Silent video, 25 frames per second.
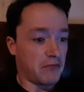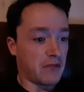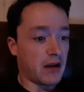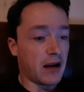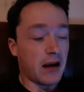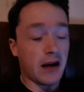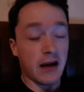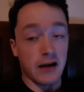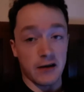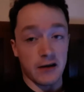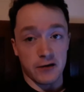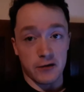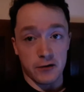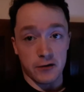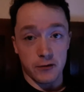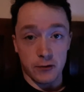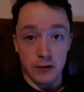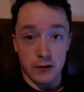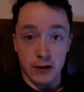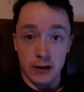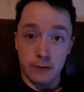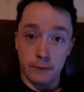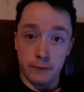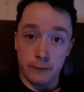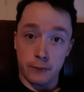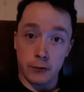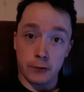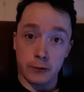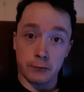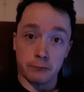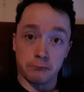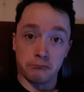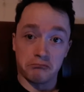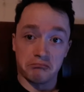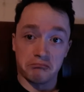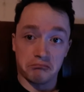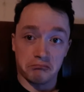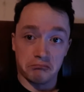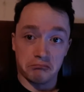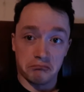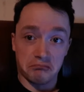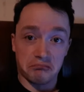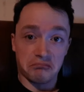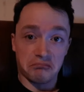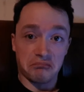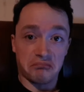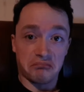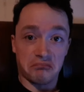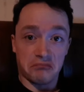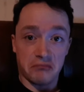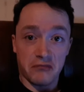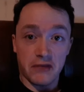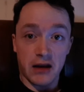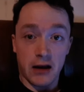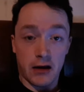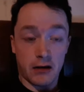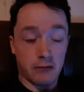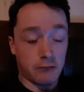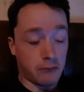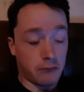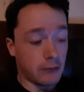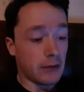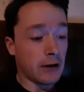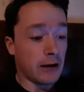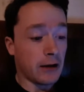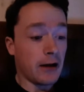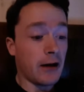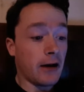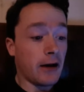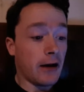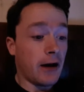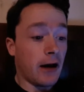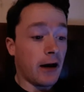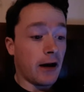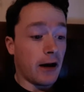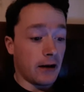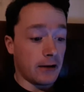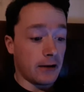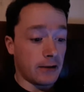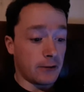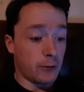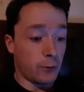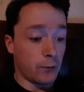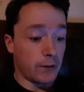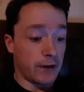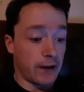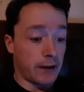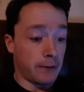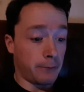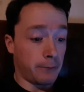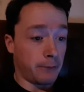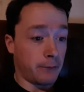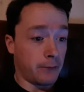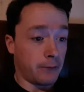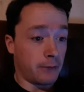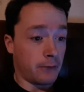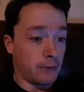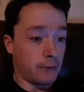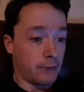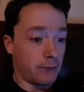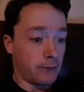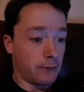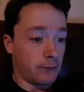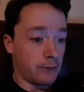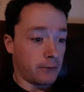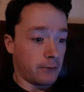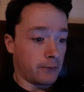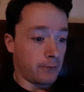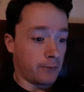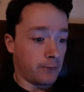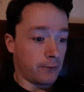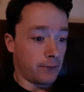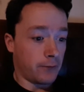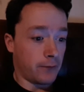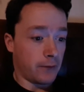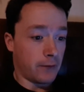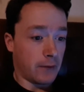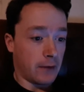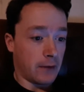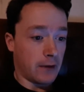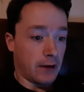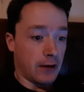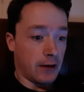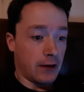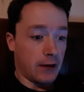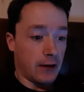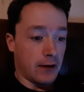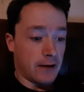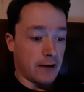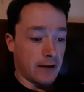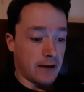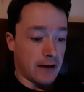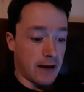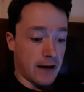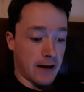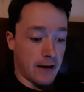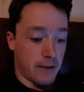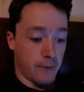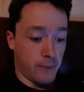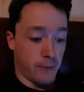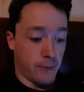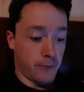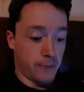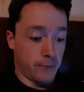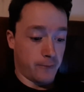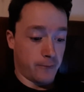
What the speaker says: 82 to 84. Yeah, I'll do with that. Now,